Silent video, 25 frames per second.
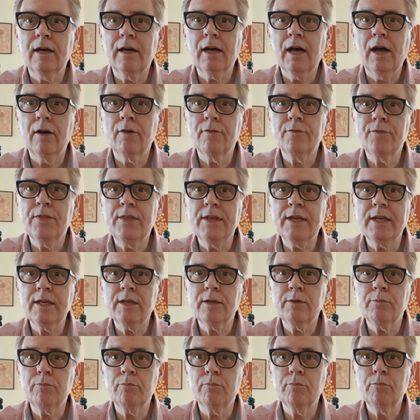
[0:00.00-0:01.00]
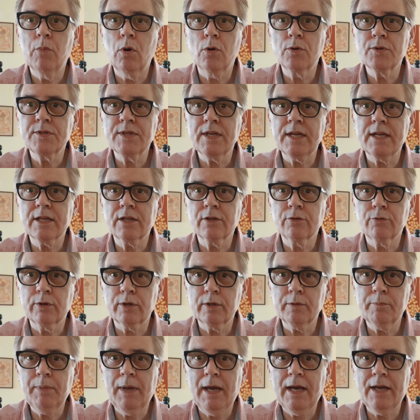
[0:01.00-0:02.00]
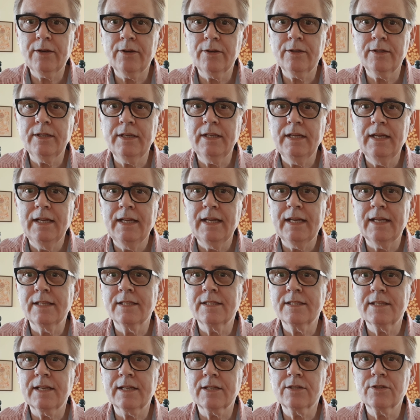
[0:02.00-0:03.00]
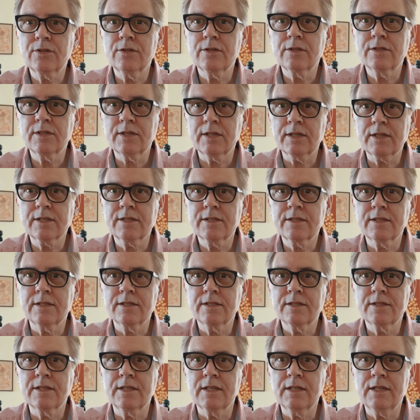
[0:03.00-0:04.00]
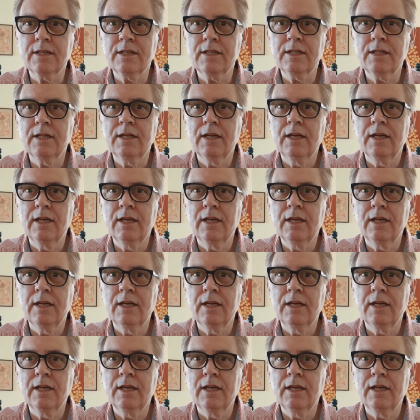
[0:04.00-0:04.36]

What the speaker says: of the mosaic grill pattern, and section 6 is the